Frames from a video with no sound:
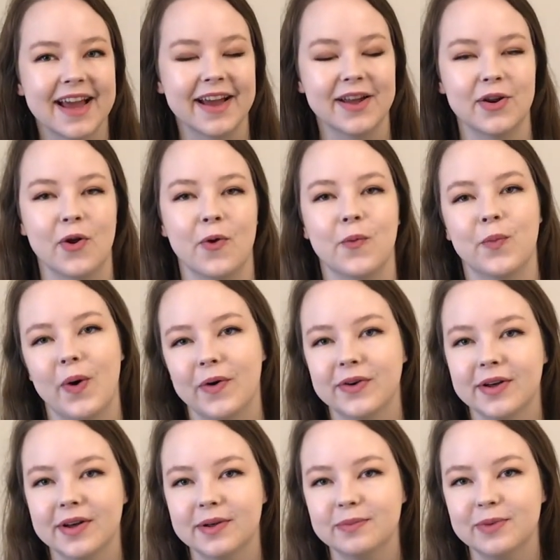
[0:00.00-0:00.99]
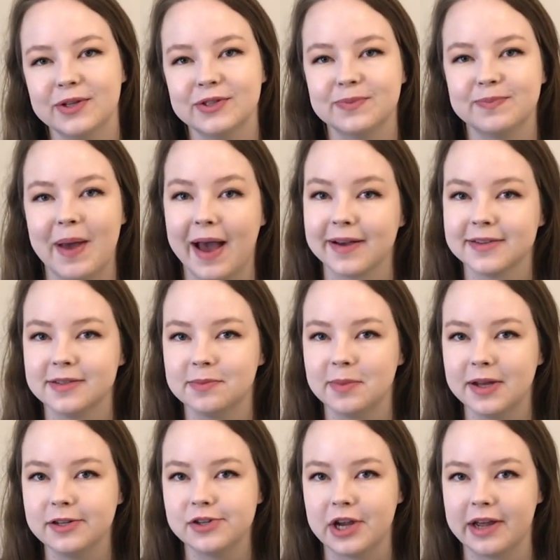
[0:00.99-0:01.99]
and welcome back to
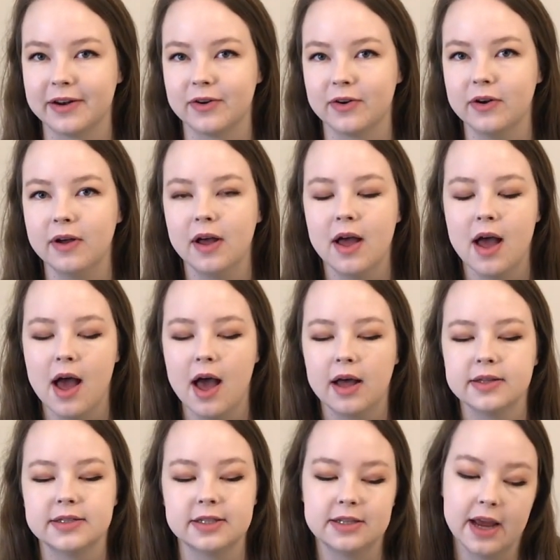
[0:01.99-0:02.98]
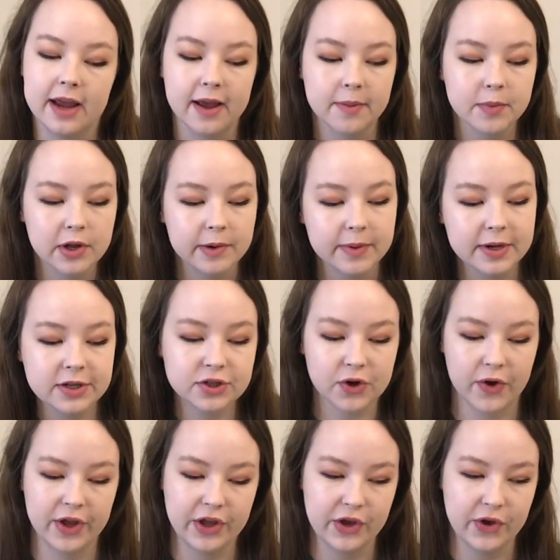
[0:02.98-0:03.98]
my channel. Today I'm going to be
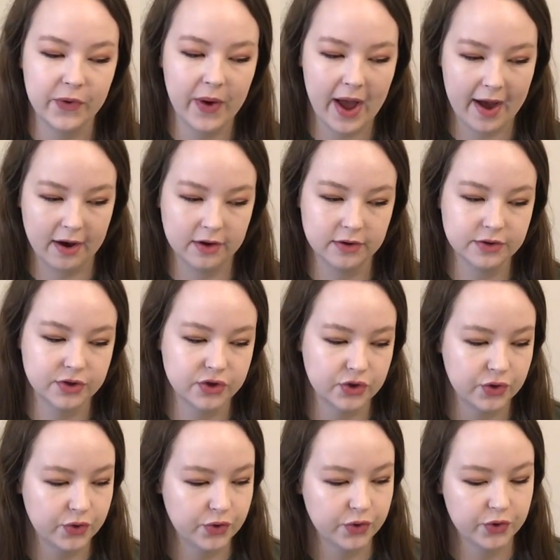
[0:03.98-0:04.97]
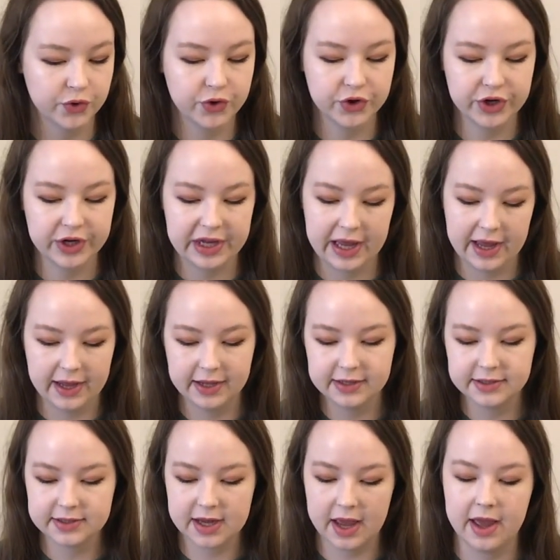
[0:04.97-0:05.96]
showing you how to
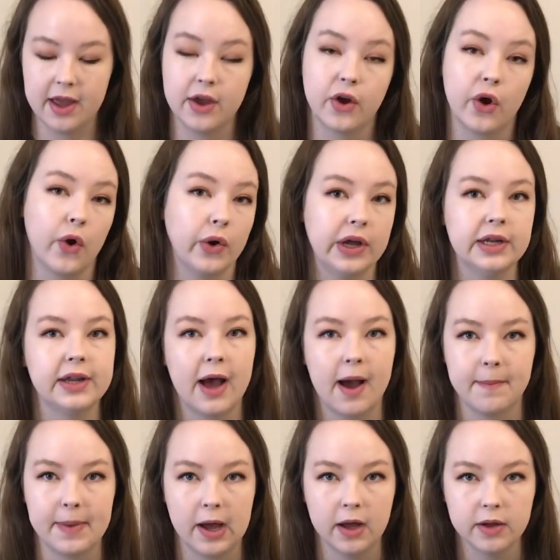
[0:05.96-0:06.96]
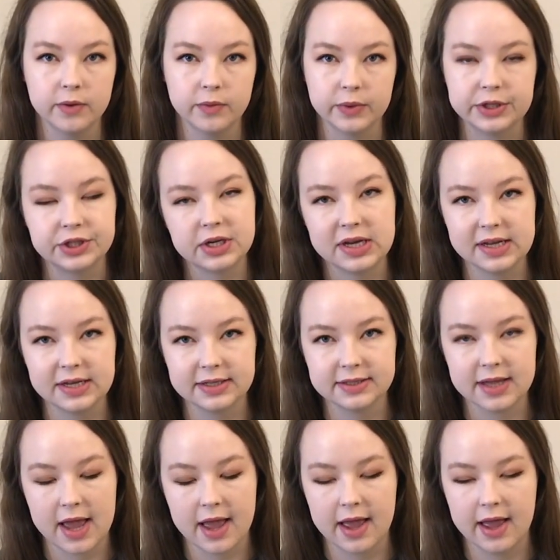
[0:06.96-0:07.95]
create a kokedama, which
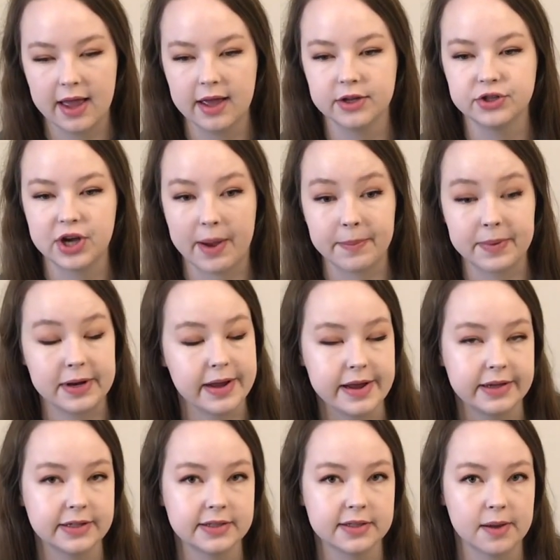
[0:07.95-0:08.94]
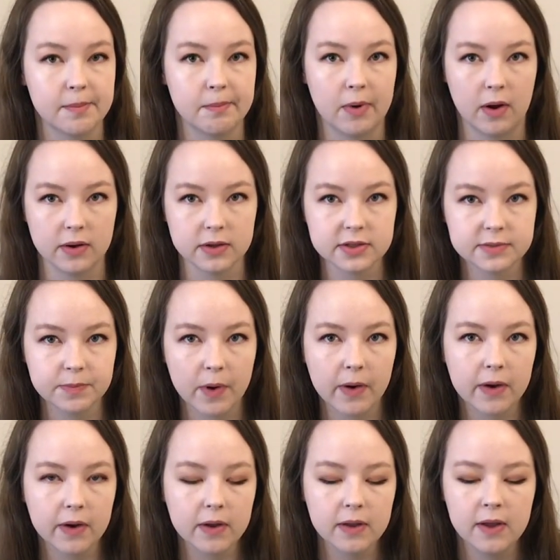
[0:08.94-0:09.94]
is a Japanese moss
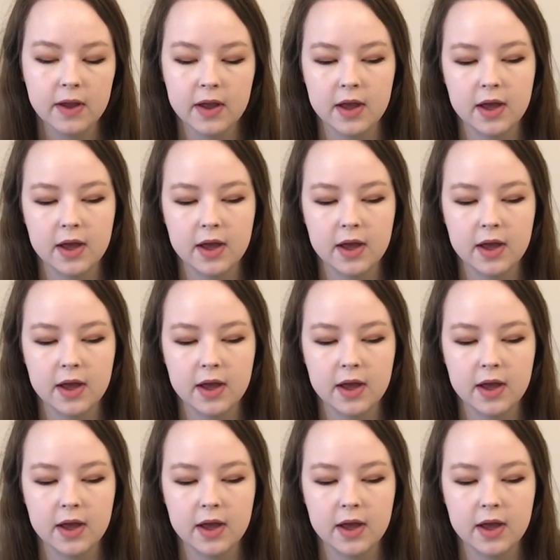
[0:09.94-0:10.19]
ball.